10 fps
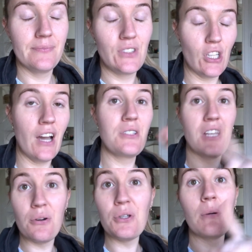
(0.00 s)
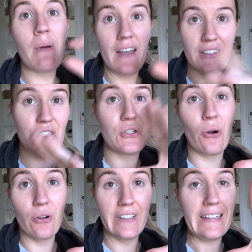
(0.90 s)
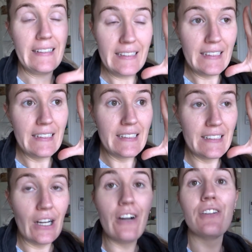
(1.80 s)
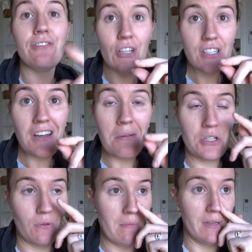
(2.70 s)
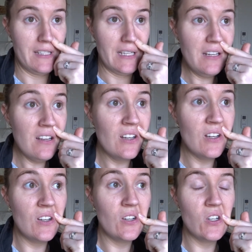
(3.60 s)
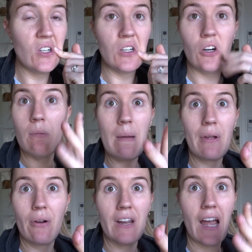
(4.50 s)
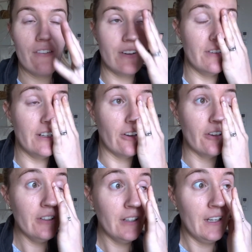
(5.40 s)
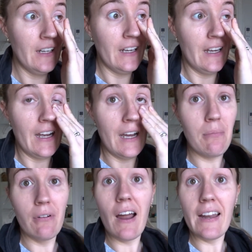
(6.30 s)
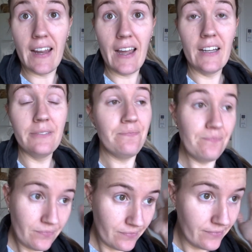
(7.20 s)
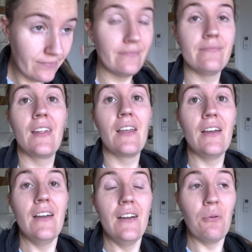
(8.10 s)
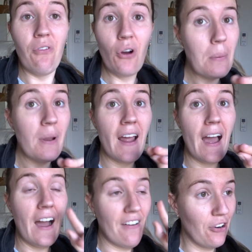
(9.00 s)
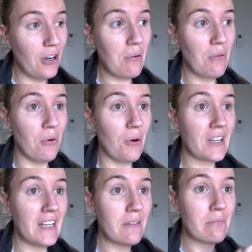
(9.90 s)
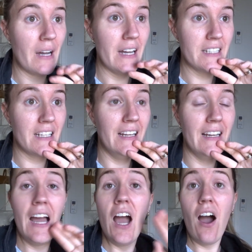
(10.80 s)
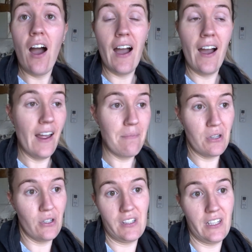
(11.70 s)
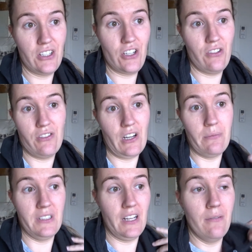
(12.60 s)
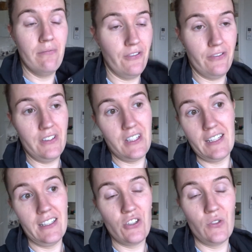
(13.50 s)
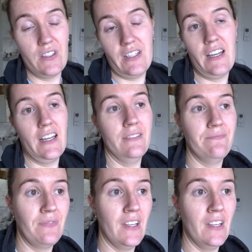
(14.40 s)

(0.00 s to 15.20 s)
So I'll tell you about the story of the first time she went missing, or maybe I already have in a video. But right now, we've already been out, I've already been walking, but because I just jumped up, seeing that she wasn't there,